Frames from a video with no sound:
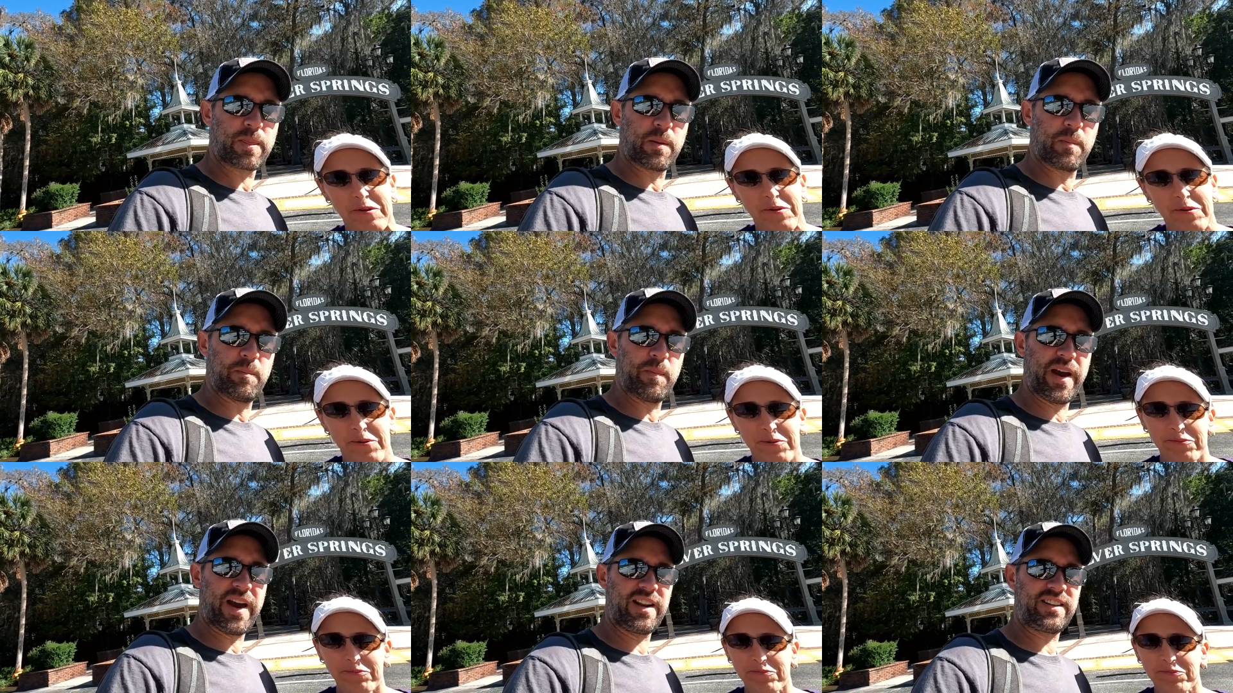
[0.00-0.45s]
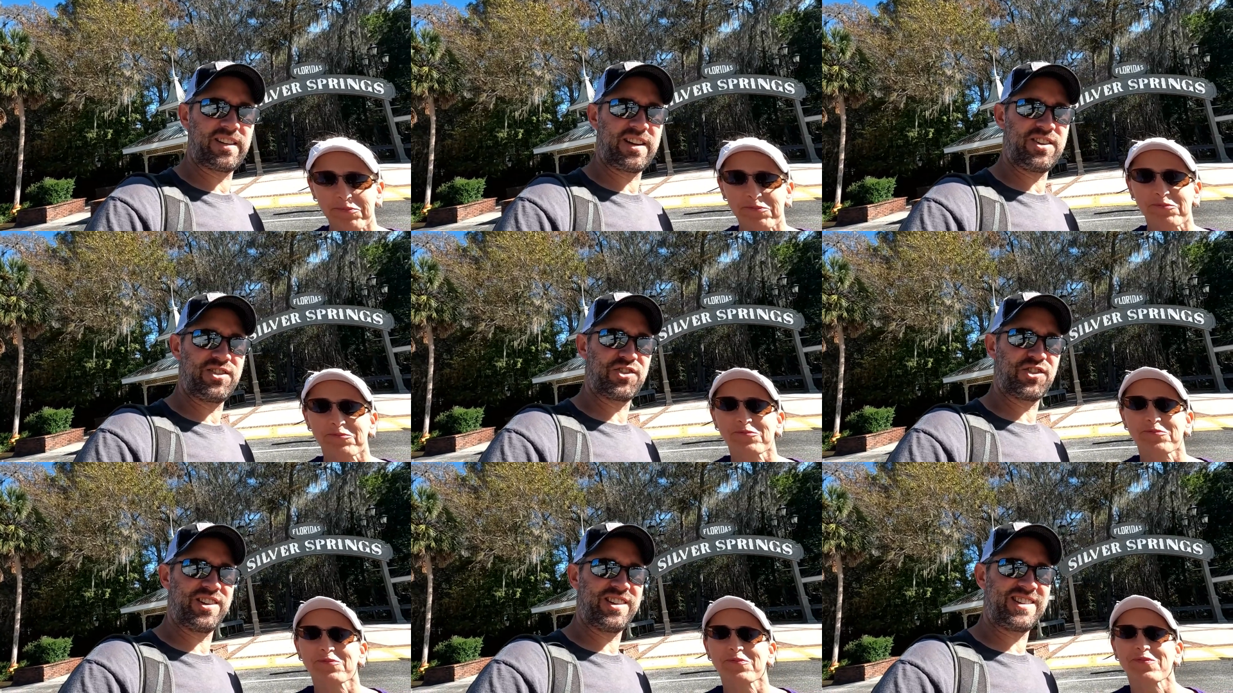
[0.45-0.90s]
Speaker 1: The
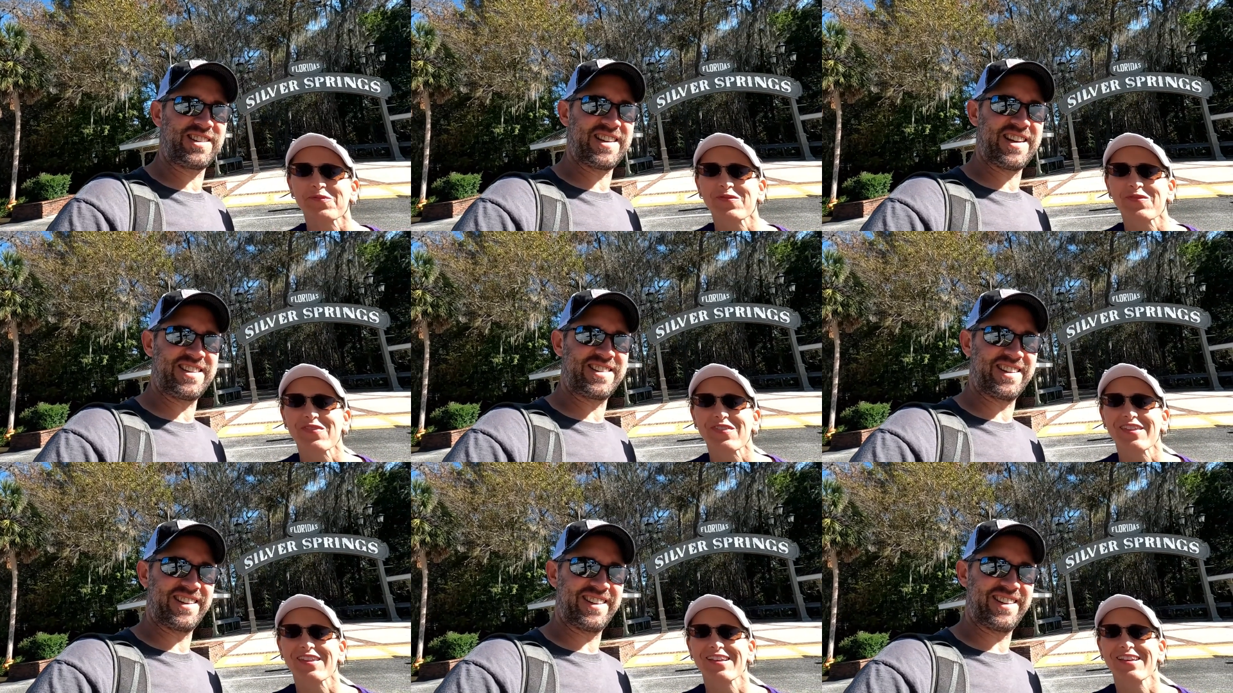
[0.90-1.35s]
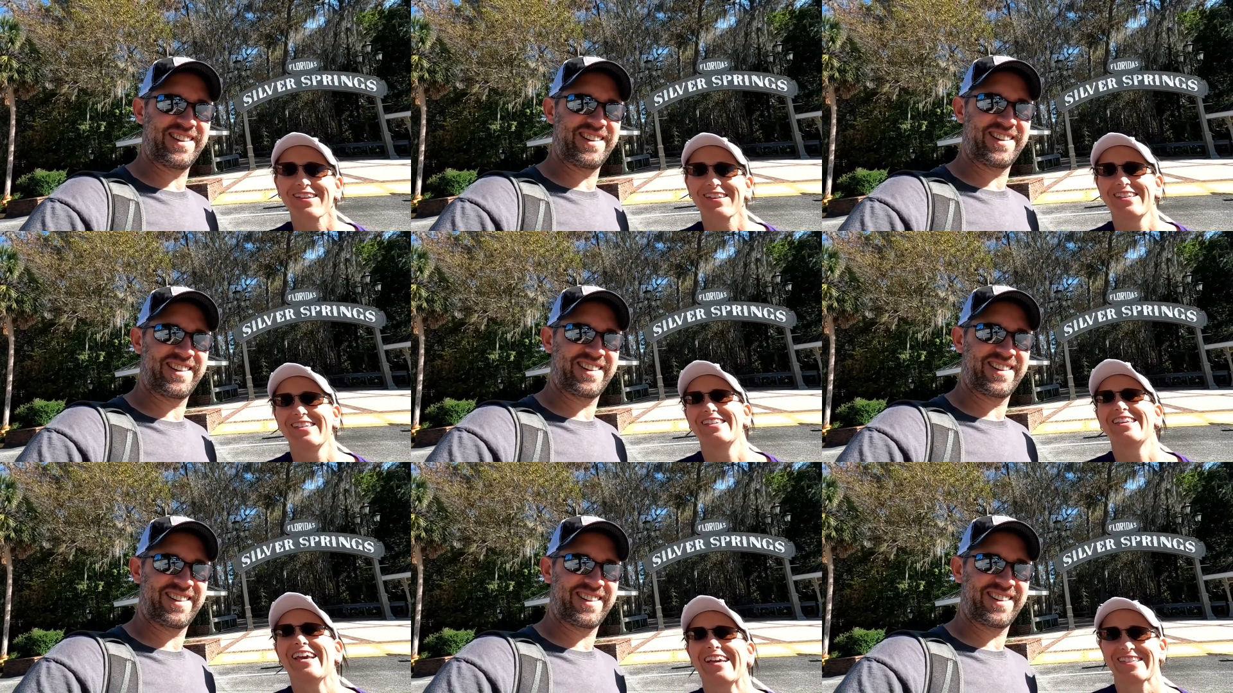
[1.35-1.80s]
manatees are in season.
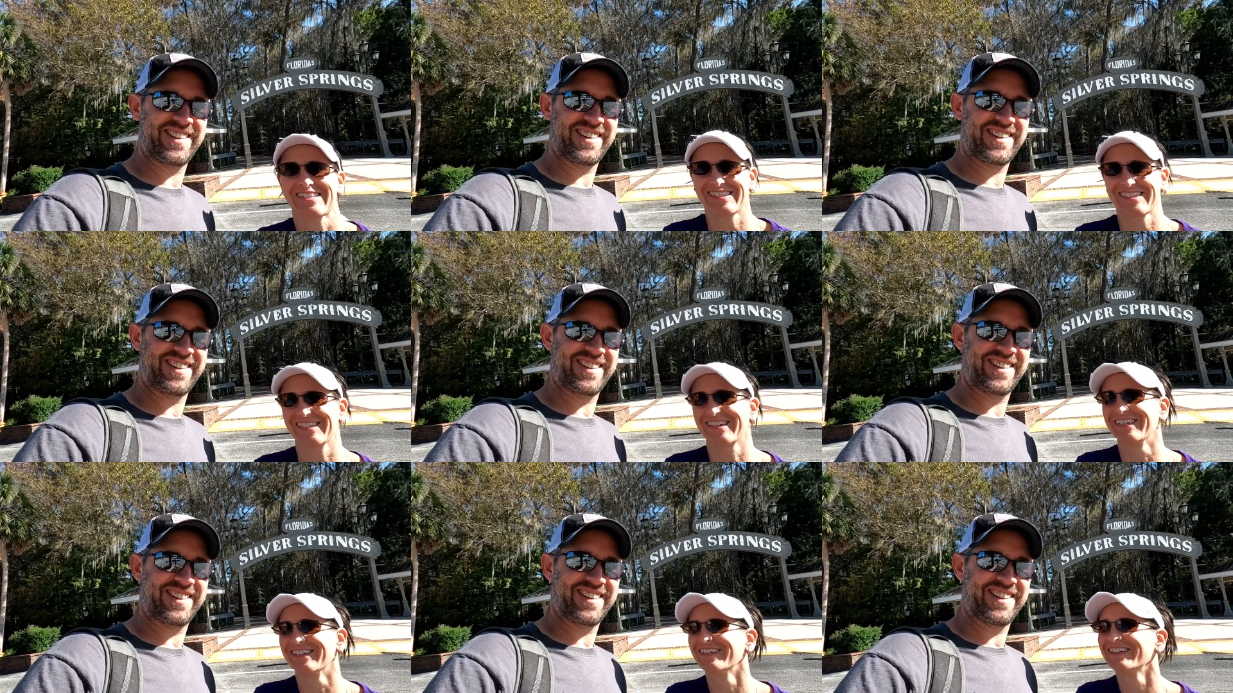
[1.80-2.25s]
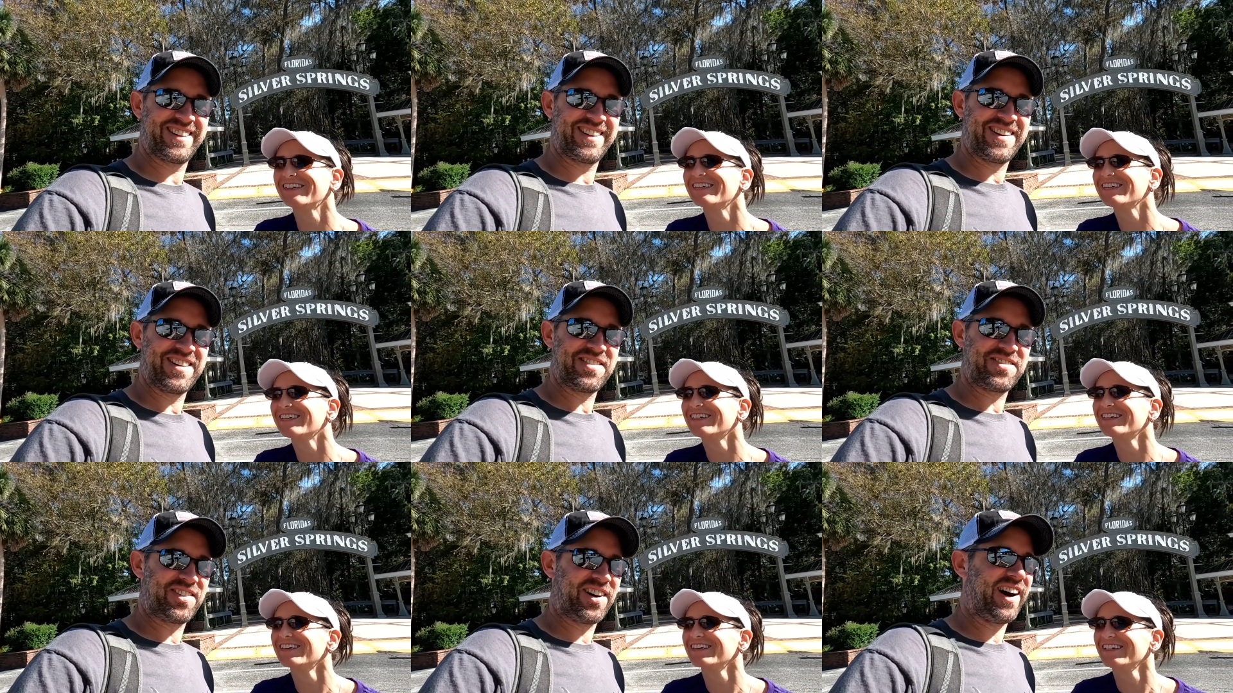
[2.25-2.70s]
Yes.
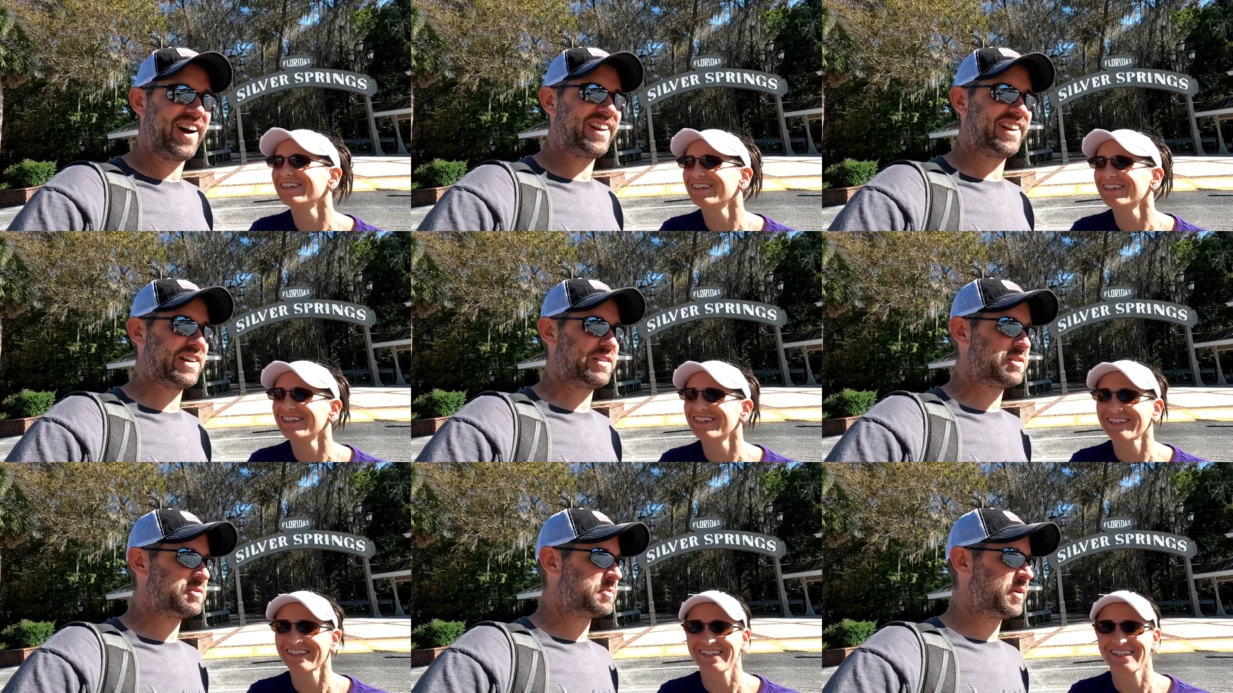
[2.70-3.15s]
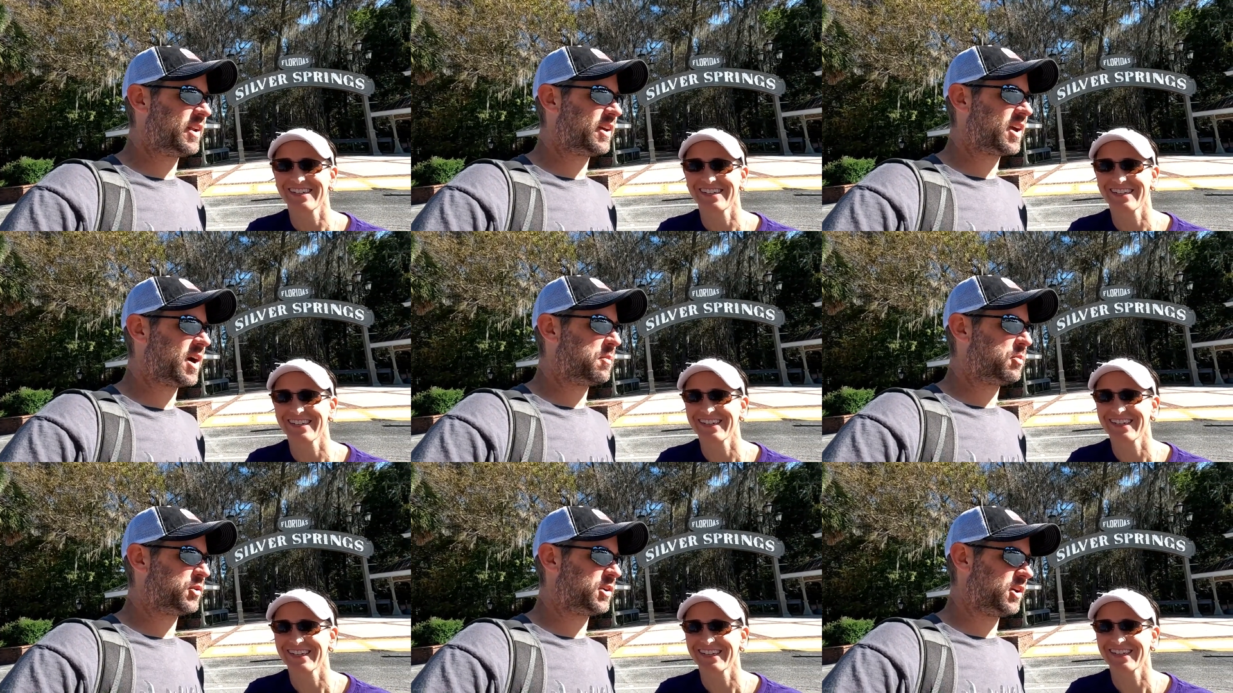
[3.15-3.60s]
Finally. It's been a
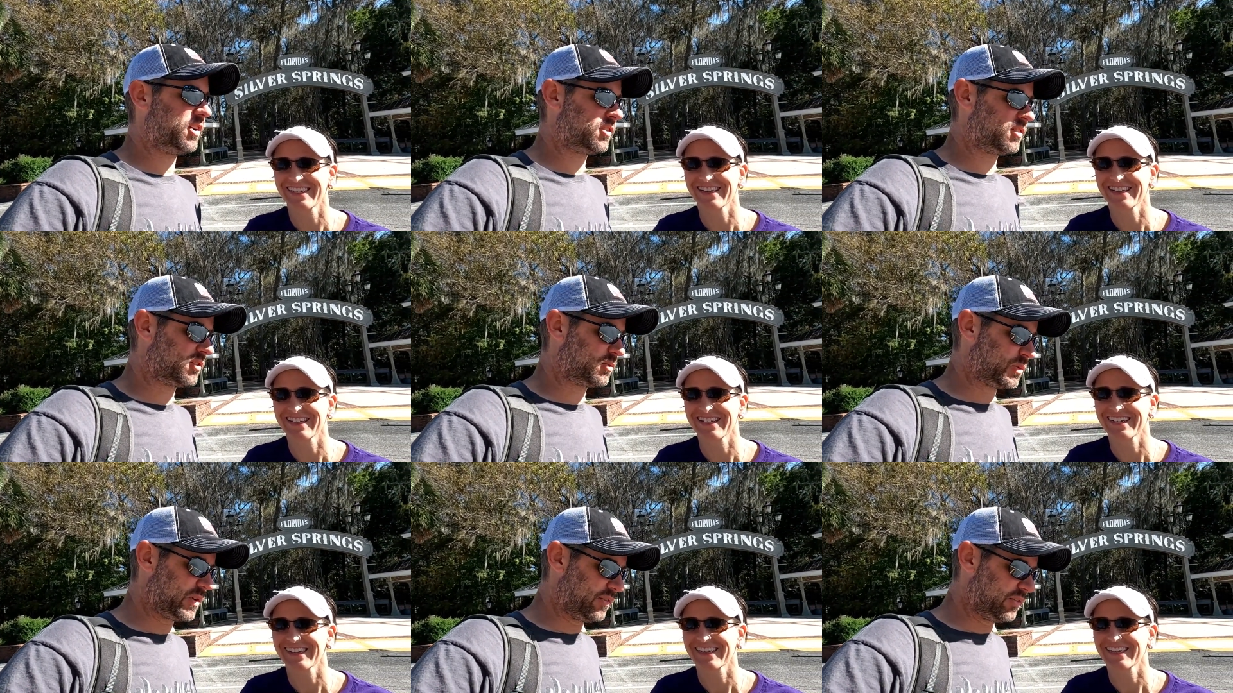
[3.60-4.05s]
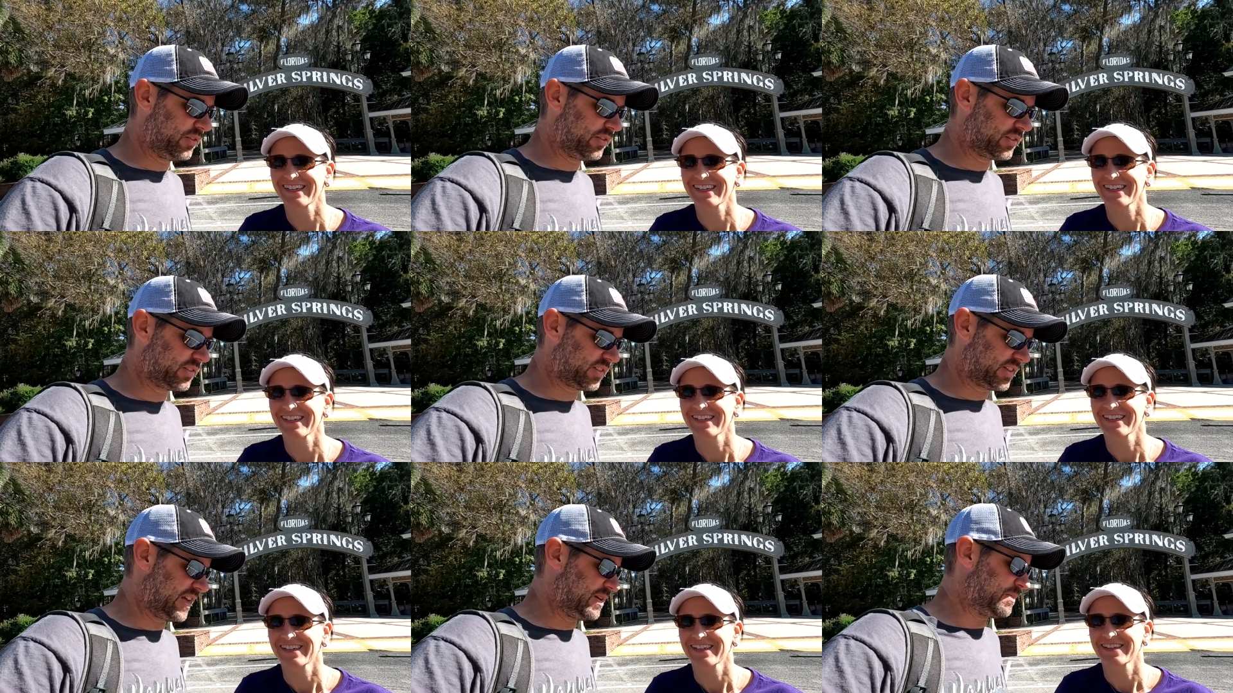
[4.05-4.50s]
couple years since we've
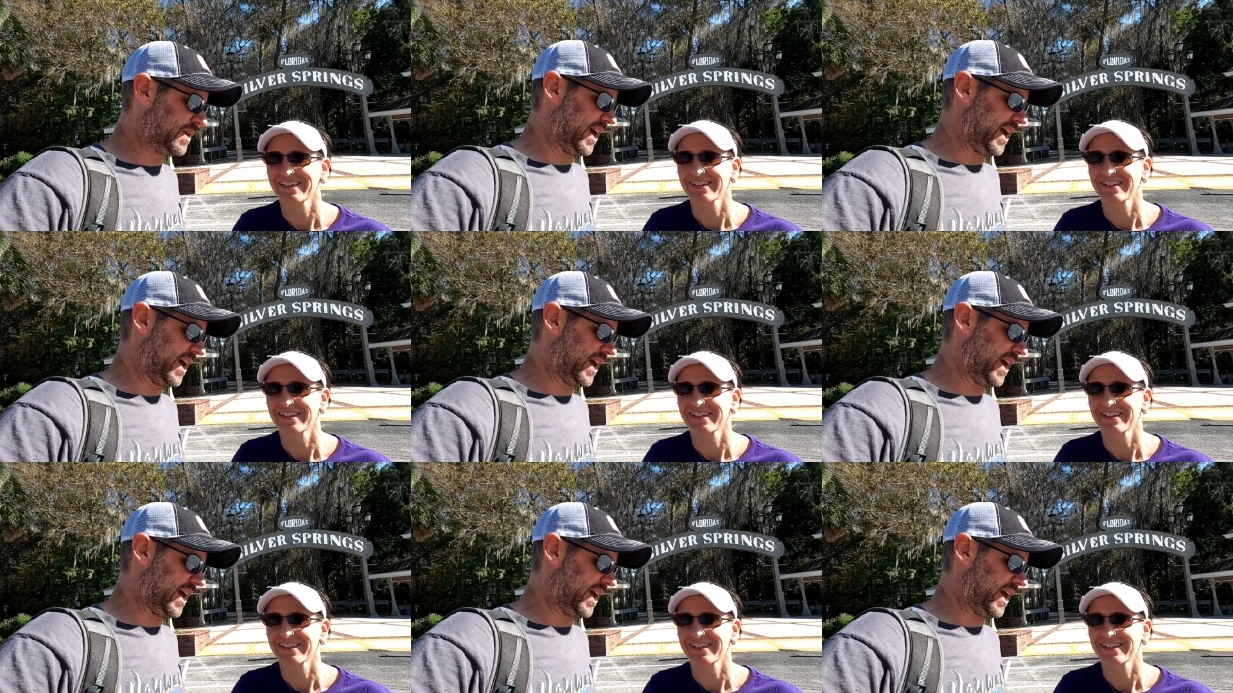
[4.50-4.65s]
even seen